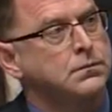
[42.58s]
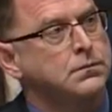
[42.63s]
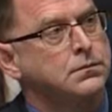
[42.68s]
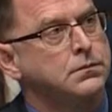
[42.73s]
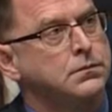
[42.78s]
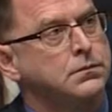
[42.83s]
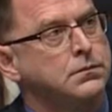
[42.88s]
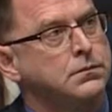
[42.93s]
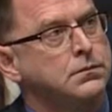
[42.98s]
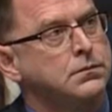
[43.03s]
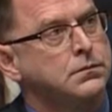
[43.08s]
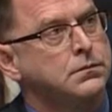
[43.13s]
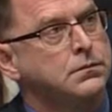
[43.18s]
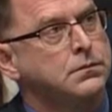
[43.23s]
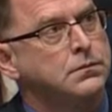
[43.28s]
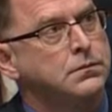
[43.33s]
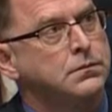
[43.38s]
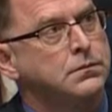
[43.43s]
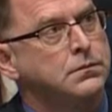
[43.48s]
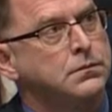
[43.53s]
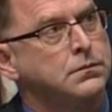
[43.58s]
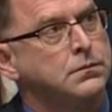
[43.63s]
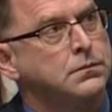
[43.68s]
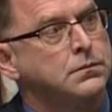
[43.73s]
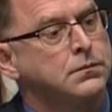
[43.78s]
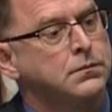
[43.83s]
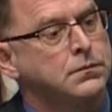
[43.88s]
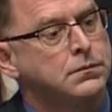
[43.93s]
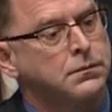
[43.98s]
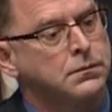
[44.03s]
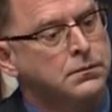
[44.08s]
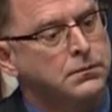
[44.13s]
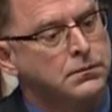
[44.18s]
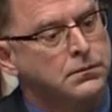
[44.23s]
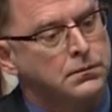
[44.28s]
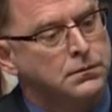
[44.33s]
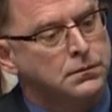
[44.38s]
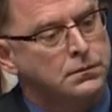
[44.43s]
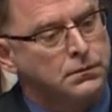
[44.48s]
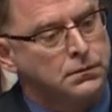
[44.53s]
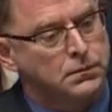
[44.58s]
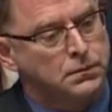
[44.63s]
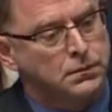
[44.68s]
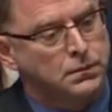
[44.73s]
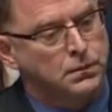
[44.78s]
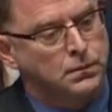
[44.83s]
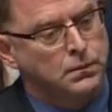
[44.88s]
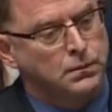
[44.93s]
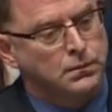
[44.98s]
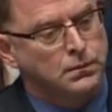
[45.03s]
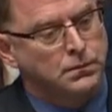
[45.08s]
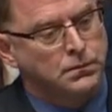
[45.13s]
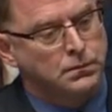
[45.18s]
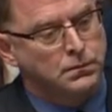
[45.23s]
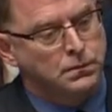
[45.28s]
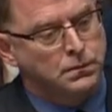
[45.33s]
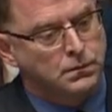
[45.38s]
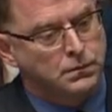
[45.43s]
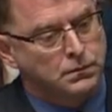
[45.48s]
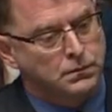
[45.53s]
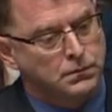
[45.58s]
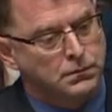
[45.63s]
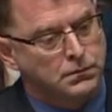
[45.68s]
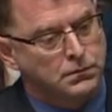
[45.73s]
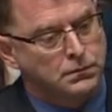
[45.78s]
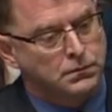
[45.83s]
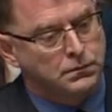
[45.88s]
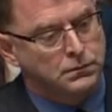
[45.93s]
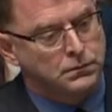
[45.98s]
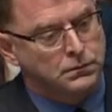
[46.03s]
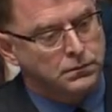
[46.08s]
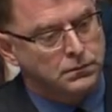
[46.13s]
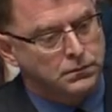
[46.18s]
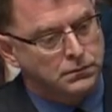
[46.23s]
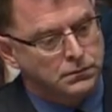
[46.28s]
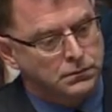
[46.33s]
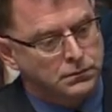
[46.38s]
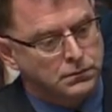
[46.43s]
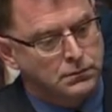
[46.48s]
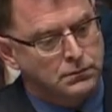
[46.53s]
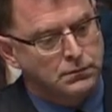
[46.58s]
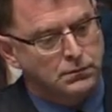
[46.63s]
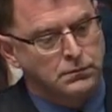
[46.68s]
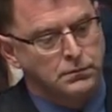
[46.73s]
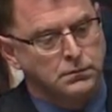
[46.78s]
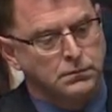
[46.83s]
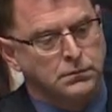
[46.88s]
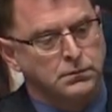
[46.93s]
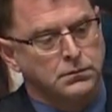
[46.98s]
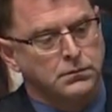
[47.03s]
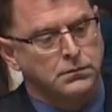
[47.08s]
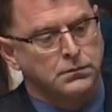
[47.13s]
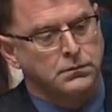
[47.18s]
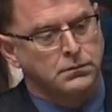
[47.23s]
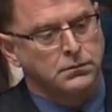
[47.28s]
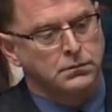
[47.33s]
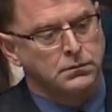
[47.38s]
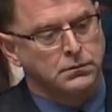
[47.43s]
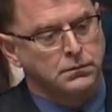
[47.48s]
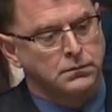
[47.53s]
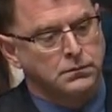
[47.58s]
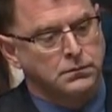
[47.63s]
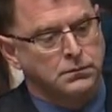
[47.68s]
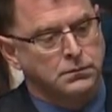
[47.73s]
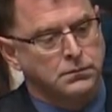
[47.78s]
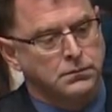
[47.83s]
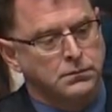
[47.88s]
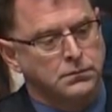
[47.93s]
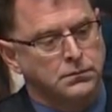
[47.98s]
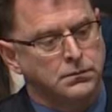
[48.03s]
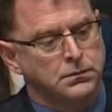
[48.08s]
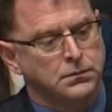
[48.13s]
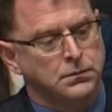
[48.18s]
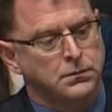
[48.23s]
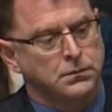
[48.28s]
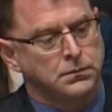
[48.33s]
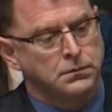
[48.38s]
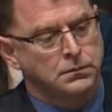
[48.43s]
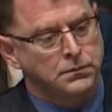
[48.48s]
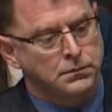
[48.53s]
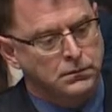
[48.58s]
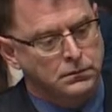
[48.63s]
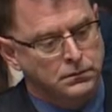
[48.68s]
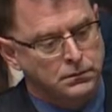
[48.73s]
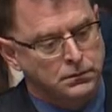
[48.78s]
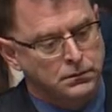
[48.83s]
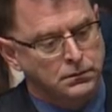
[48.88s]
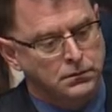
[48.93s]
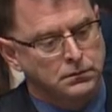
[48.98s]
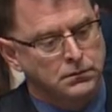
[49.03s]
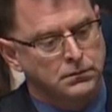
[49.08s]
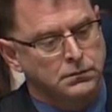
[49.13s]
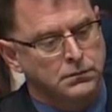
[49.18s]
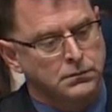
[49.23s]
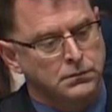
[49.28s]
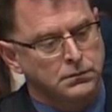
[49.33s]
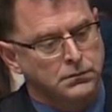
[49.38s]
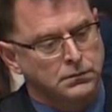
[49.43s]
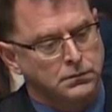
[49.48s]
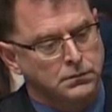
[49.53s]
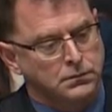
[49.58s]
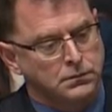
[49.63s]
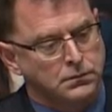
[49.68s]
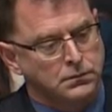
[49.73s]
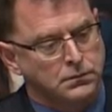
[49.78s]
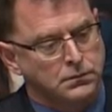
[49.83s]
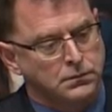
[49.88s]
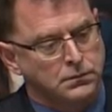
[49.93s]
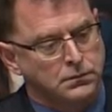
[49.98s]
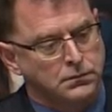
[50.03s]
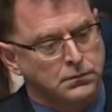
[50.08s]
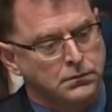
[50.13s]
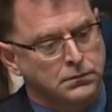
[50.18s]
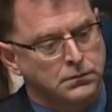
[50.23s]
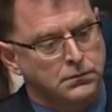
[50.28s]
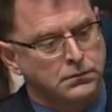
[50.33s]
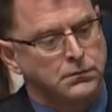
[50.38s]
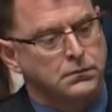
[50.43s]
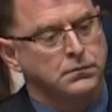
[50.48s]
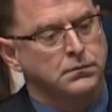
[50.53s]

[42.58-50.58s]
This person isn't speaking.